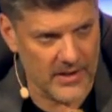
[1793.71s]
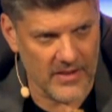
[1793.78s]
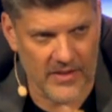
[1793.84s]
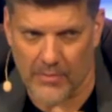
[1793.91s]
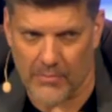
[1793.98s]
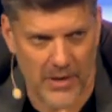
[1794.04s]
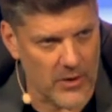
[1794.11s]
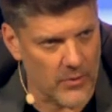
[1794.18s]

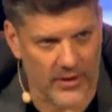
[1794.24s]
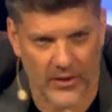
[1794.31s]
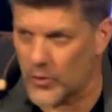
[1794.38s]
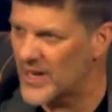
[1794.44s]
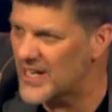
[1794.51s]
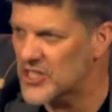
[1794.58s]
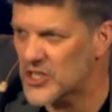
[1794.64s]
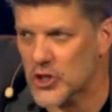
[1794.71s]
the miracle.
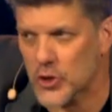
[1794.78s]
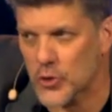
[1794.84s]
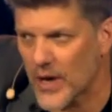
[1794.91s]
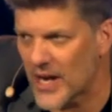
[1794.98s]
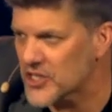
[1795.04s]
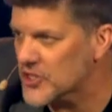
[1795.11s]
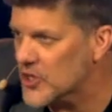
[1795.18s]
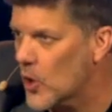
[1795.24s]
He
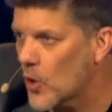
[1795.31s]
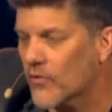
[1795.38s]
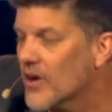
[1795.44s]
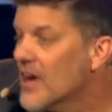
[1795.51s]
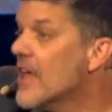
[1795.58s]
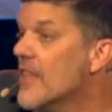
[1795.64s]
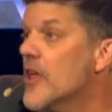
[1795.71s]
stretched over.